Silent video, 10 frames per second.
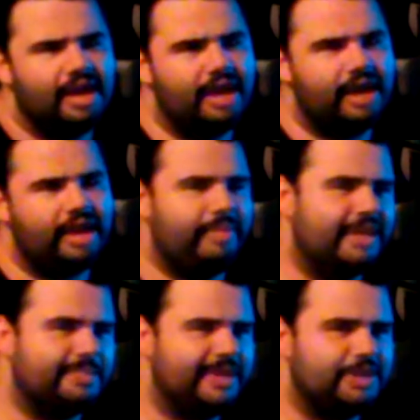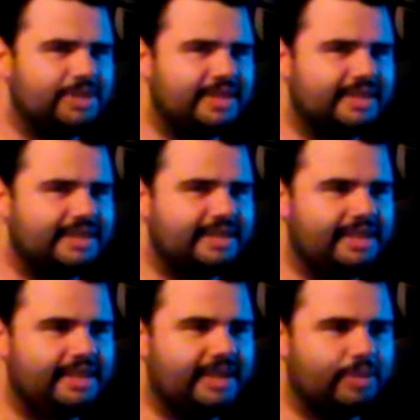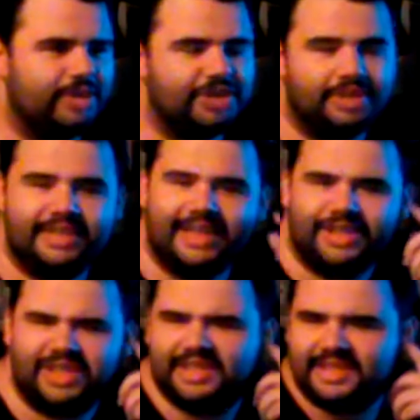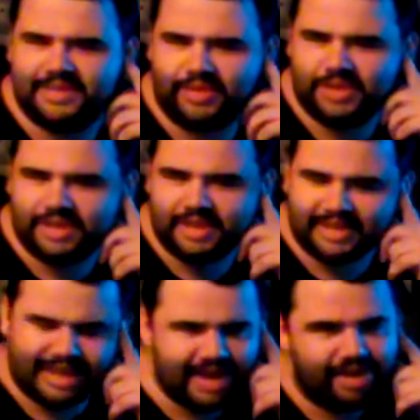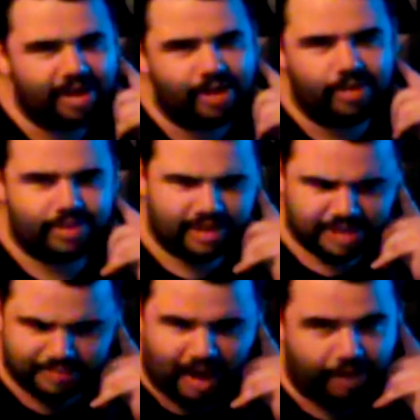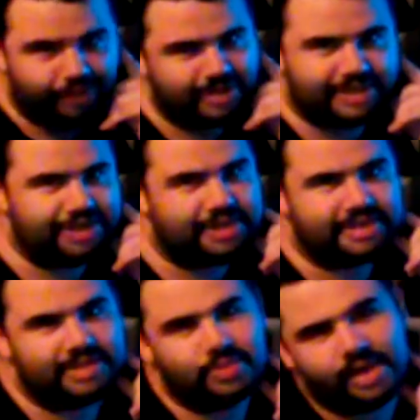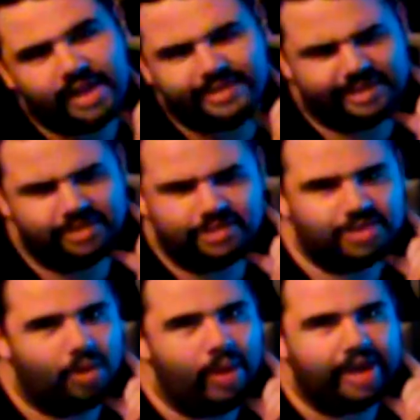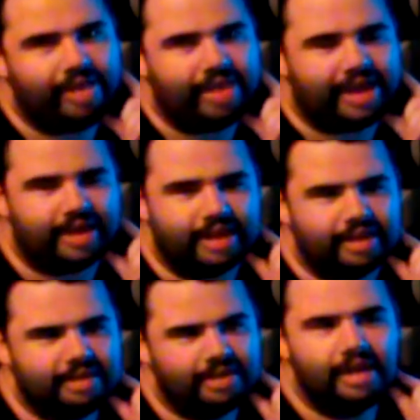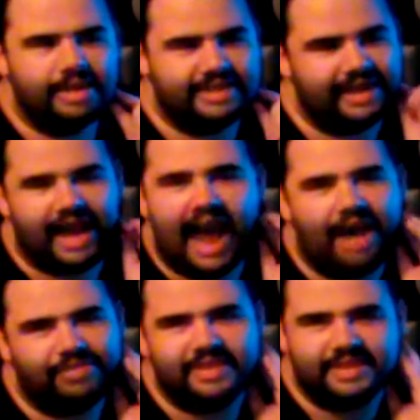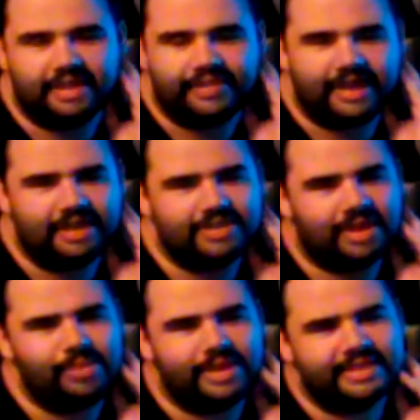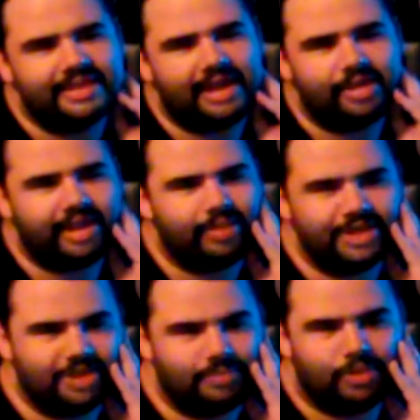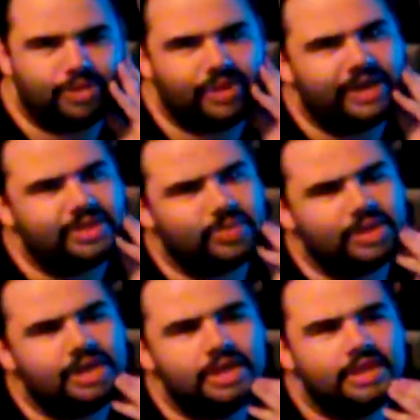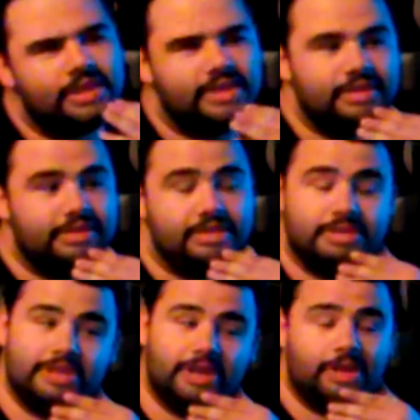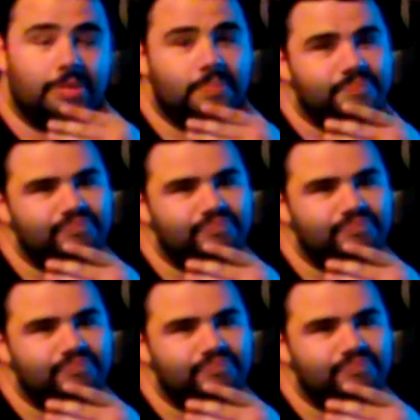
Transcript: it makes me interested in seeing the original Sega Genesis version, because I know, powerful as the Genesis was, there's no way that they could have did half the stuff here. So I want to see how the original portrayals were. So,